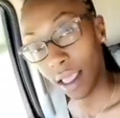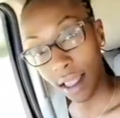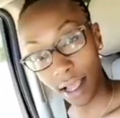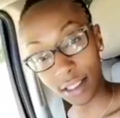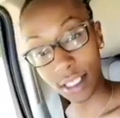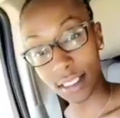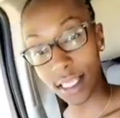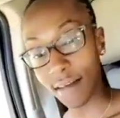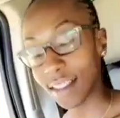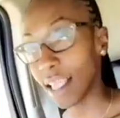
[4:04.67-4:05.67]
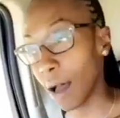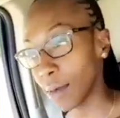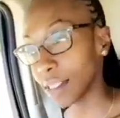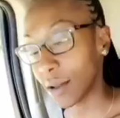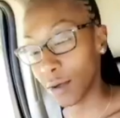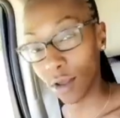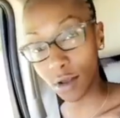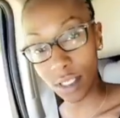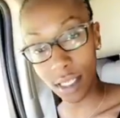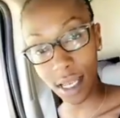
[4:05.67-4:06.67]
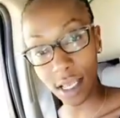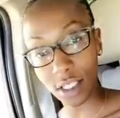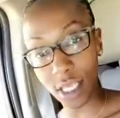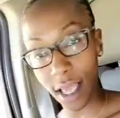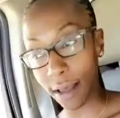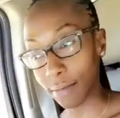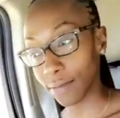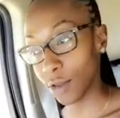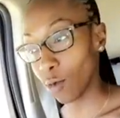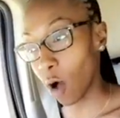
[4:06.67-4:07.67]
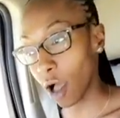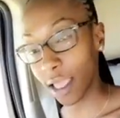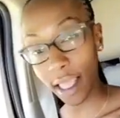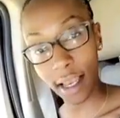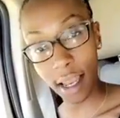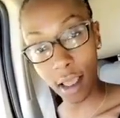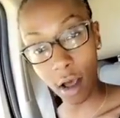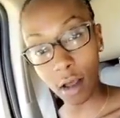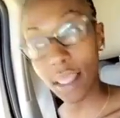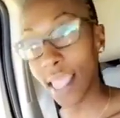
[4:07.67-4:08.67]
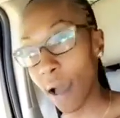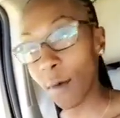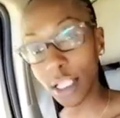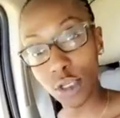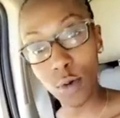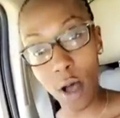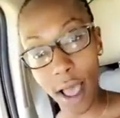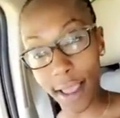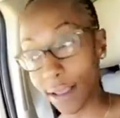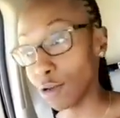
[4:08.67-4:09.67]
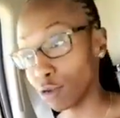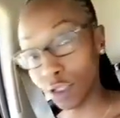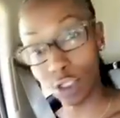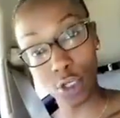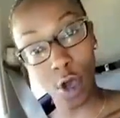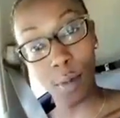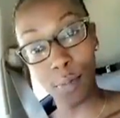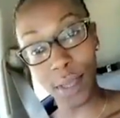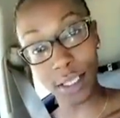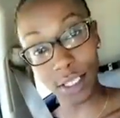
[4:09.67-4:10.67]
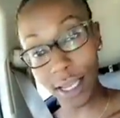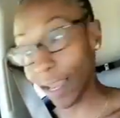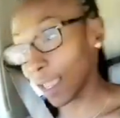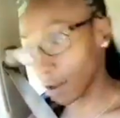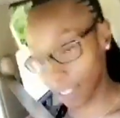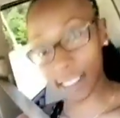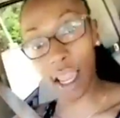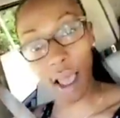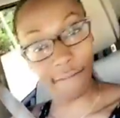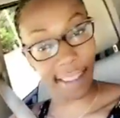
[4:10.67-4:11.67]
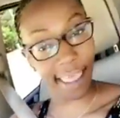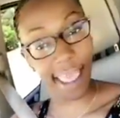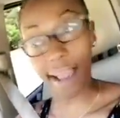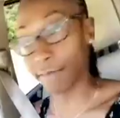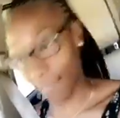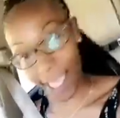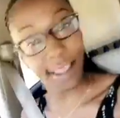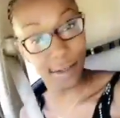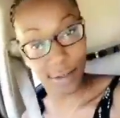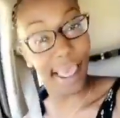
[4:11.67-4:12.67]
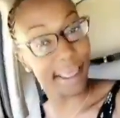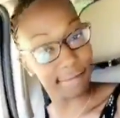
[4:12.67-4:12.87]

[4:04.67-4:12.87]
And I just love it. It's almost like when you go to the nail shop. You walk in and they go, yeah, what you want? And you just show them a picture and they go, sit over there. I can do that.